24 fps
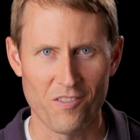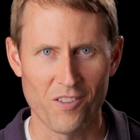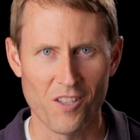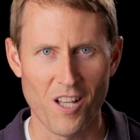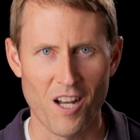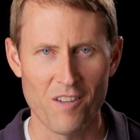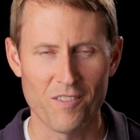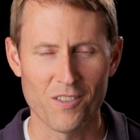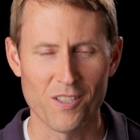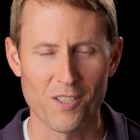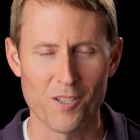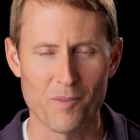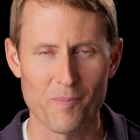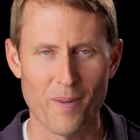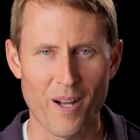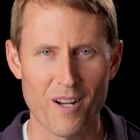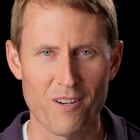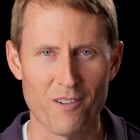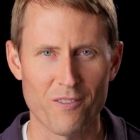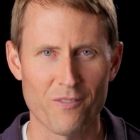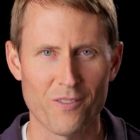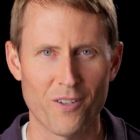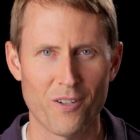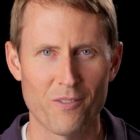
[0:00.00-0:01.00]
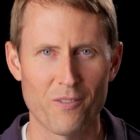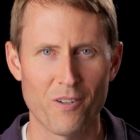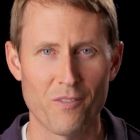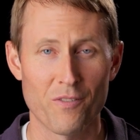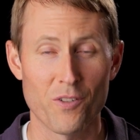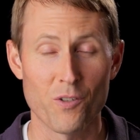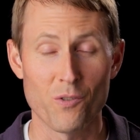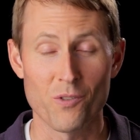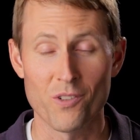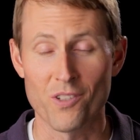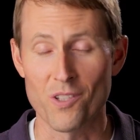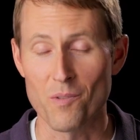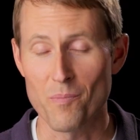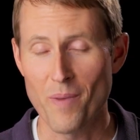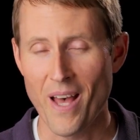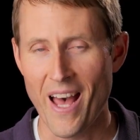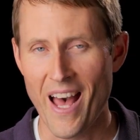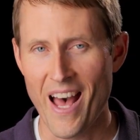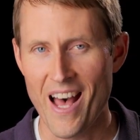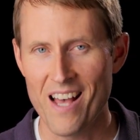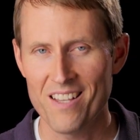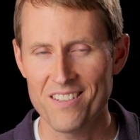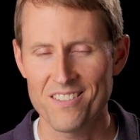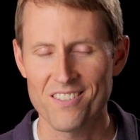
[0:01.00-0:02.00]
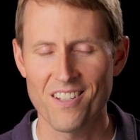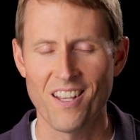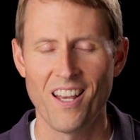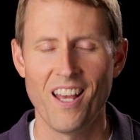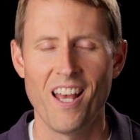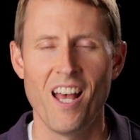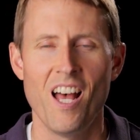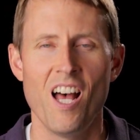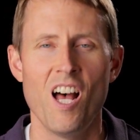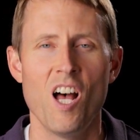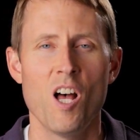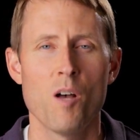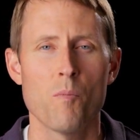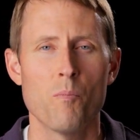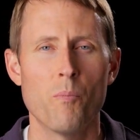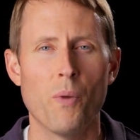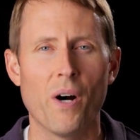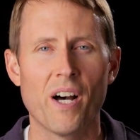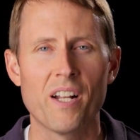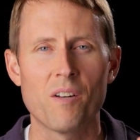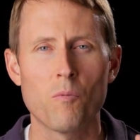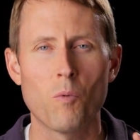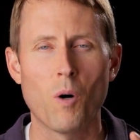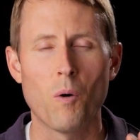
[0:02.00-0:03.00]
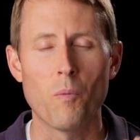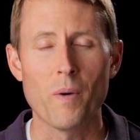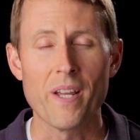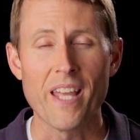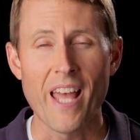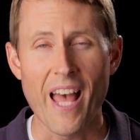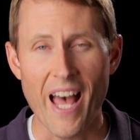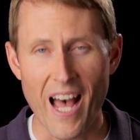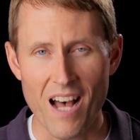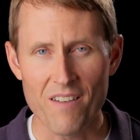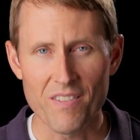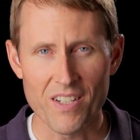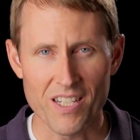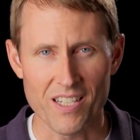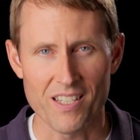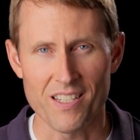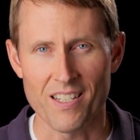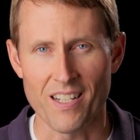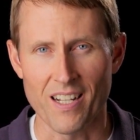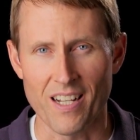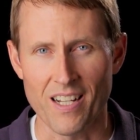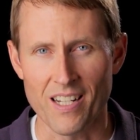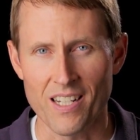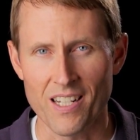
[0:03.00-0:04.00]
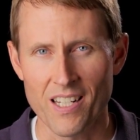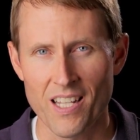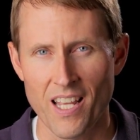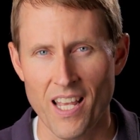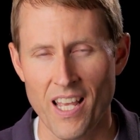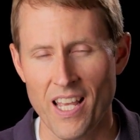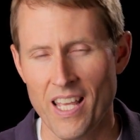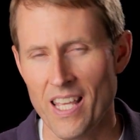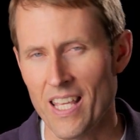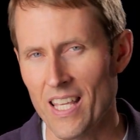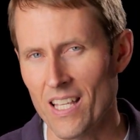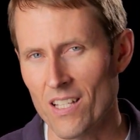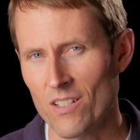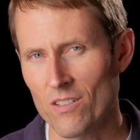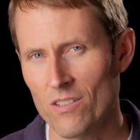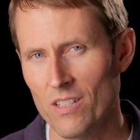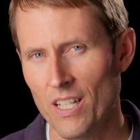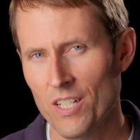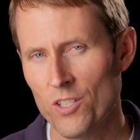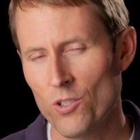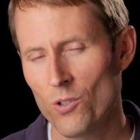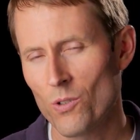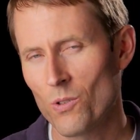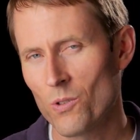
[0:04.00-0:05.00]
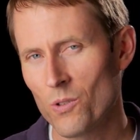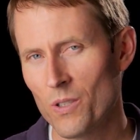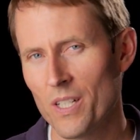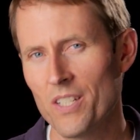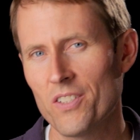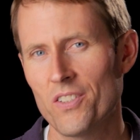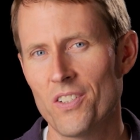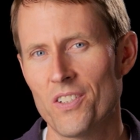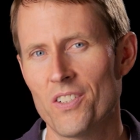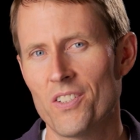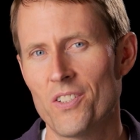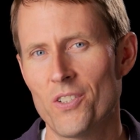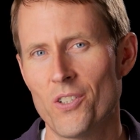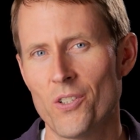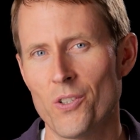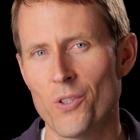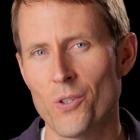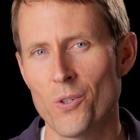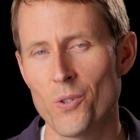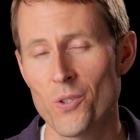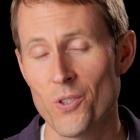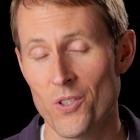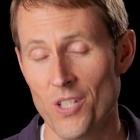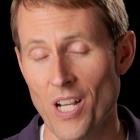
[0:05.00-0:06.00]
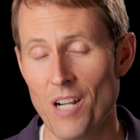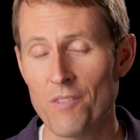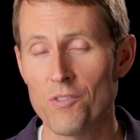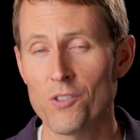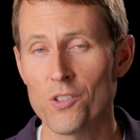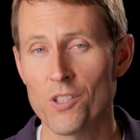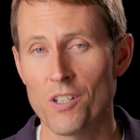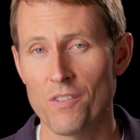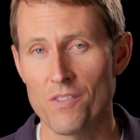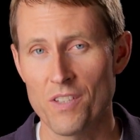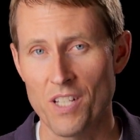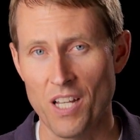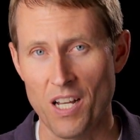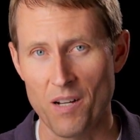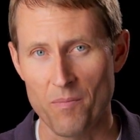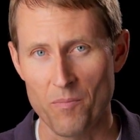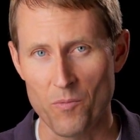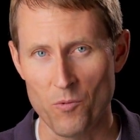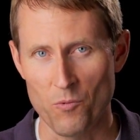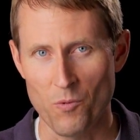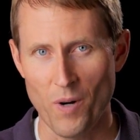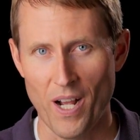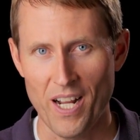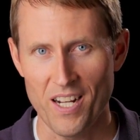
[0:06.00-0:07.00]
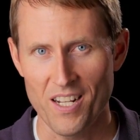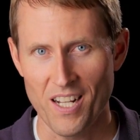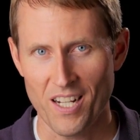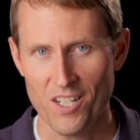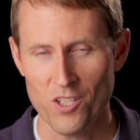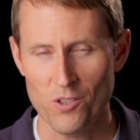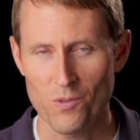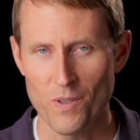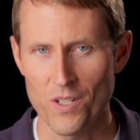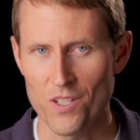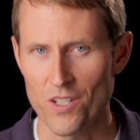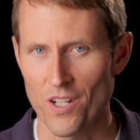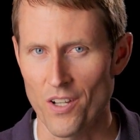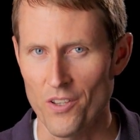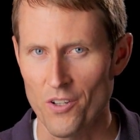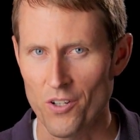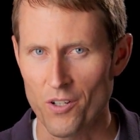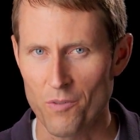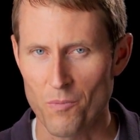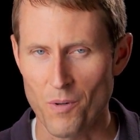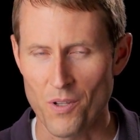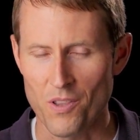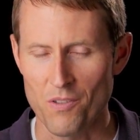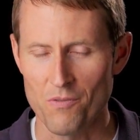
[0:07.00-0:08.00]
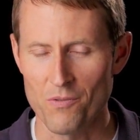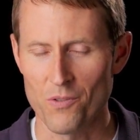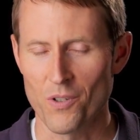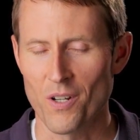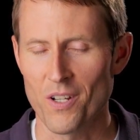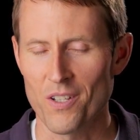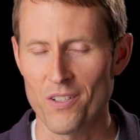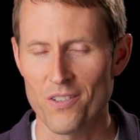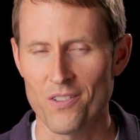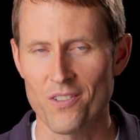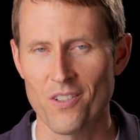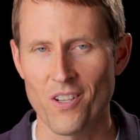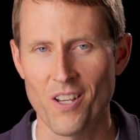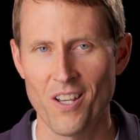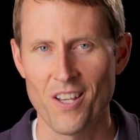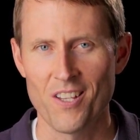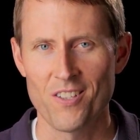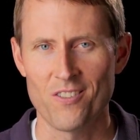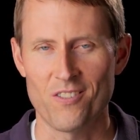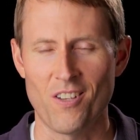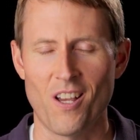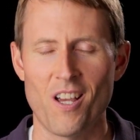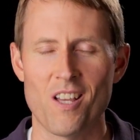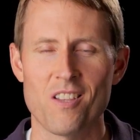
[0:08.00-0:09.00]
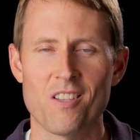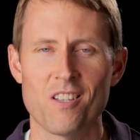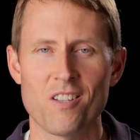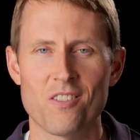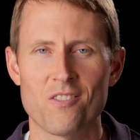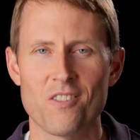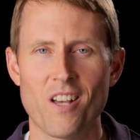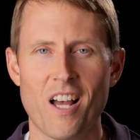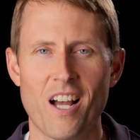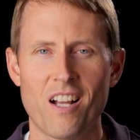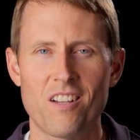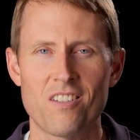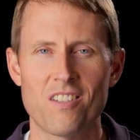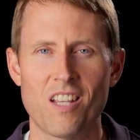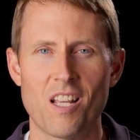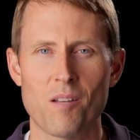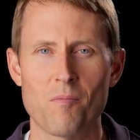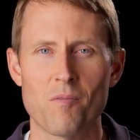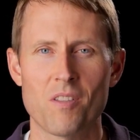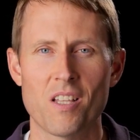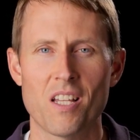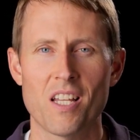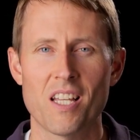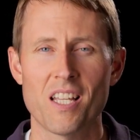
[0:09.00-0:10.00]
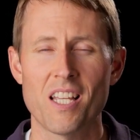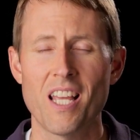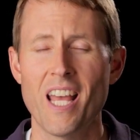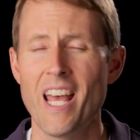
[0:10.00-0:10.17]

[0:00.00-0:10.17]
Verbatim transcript: lavalier microphone reviews in the past, but what we haven't done is let you listen to several of them right next to each other with the voice saying the exact same thing